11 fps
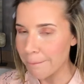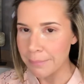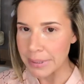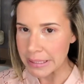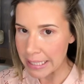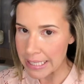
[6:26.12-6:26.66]

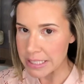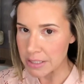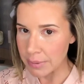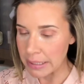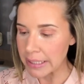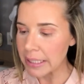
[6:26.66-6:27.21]

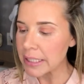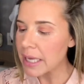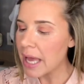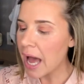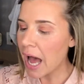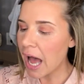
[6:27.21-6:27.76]
blendability,
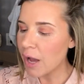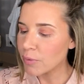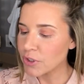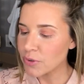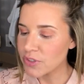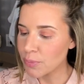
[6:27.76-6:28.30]
I will
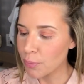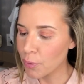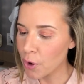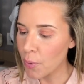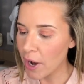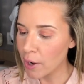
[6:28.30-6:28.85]
use the
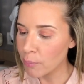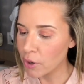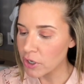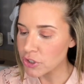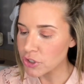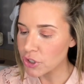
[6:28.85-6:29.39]
Pro
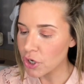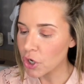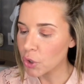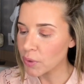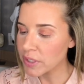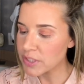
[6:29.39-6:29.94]
Airbrush
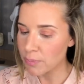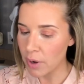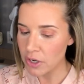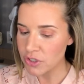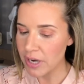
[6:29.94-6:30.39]
crease brush.